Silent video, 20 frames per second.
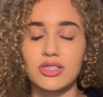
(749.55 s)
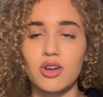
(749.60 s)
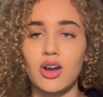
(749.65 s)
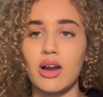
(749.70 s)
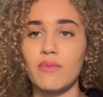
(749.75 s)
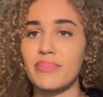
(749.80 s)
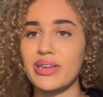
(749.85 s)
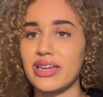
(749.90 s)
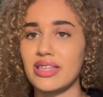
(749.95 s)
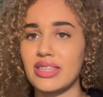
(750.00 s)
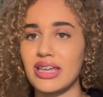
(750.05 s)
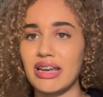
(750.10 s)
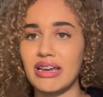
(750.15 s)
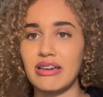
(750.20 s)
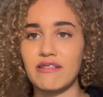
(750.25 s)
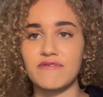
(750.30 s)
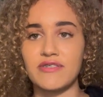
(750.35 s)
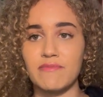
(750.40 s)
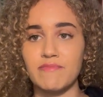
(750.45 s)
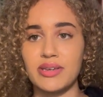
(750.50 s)
Or I'll be in the
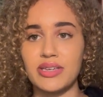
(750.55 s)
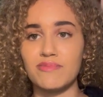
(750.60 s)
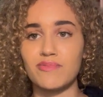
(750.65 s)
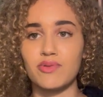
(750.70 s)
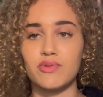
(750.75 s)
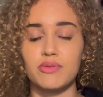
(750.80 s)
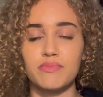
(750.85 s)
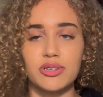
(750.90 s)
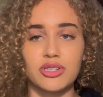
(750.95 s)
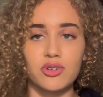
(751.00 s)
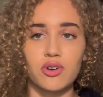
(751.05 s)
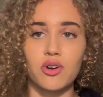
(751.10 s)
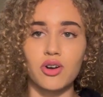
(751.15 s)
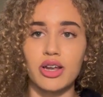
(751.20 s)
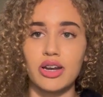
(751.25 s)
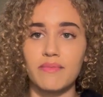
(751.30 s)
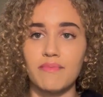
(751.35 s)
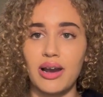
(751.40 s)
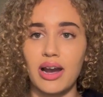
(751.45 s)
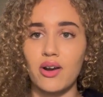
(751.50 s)
lift and people will be
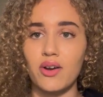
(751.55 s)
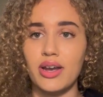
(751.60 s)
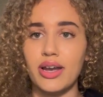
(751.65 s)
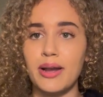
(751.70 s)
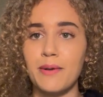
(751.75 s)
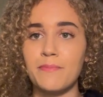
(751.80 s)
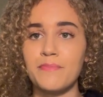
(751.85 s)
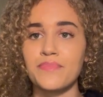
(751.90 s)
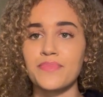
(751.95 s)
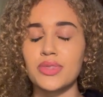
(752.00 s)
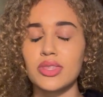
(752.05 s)
talking about it.